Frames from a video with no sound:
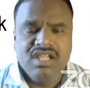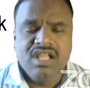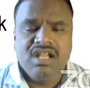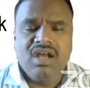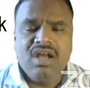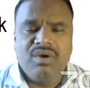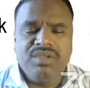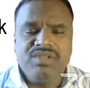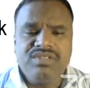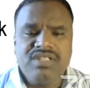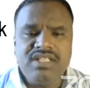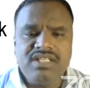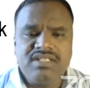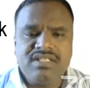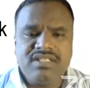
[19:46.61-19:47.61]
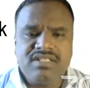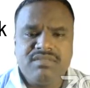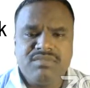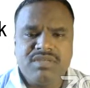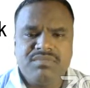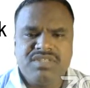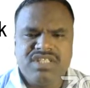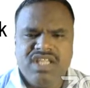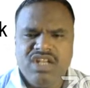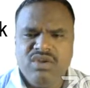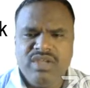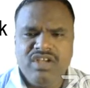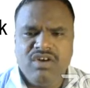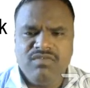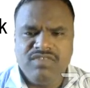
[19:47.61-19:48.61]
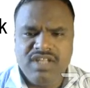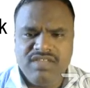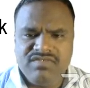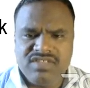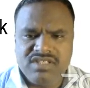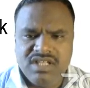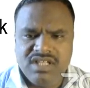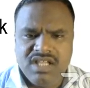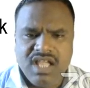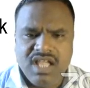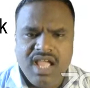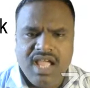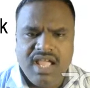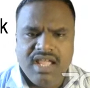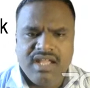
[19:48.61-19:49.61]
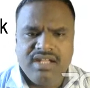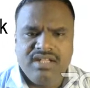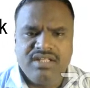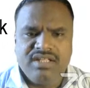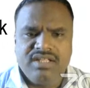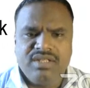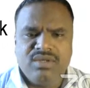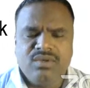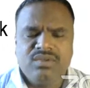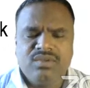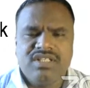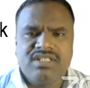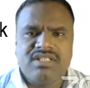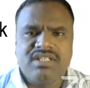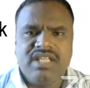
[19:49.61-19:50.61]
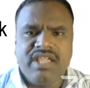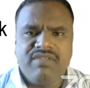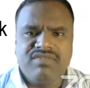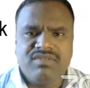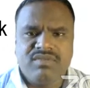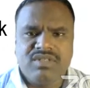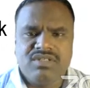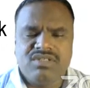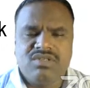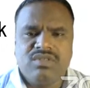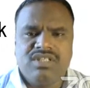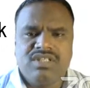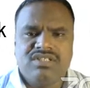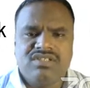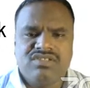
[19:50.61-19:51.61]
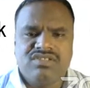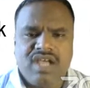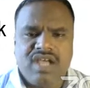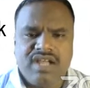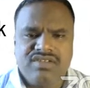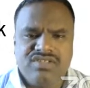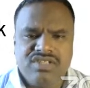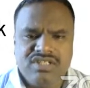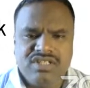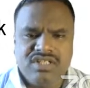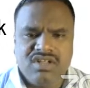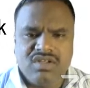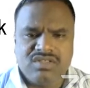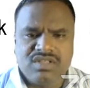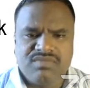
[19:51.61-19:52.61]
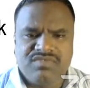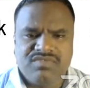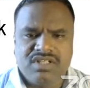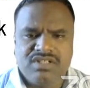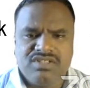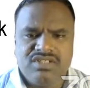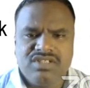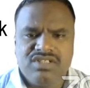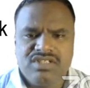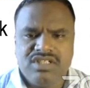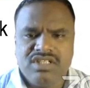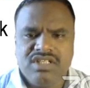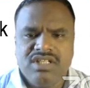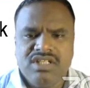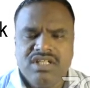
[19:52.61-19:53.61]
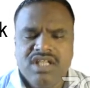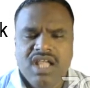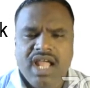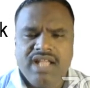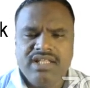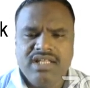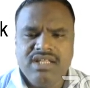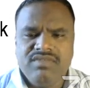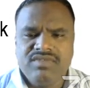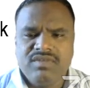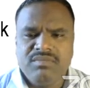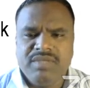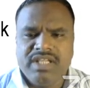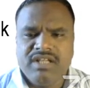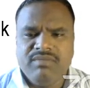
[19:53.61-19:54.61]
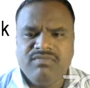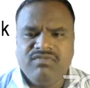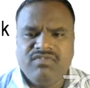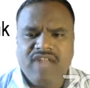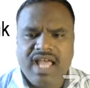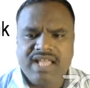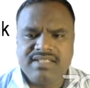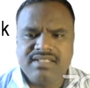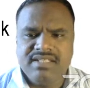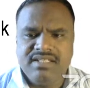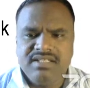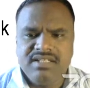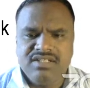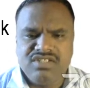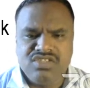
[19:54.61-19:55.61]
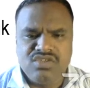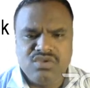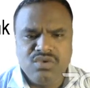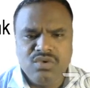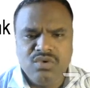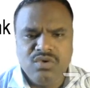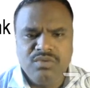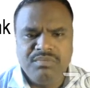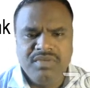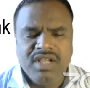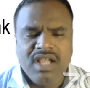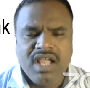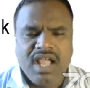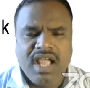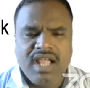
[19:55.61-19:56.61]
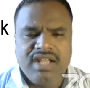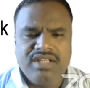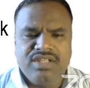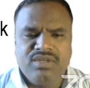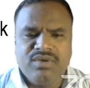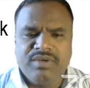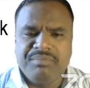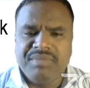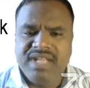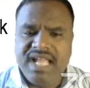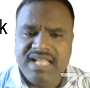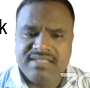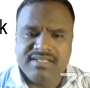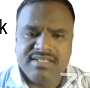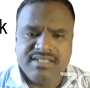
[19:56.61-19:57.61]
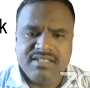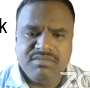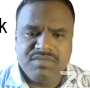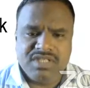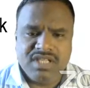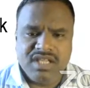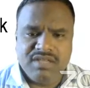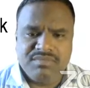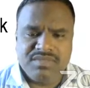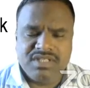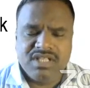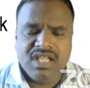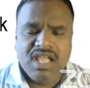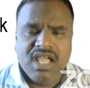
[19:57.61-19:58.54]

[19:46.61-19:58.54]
Now you see this is symptoms: yellowing of leaves, and this leaves will show this turgidity, loss of turgidity, and the leaves will become flaccid and droop, and epinasty symptoms.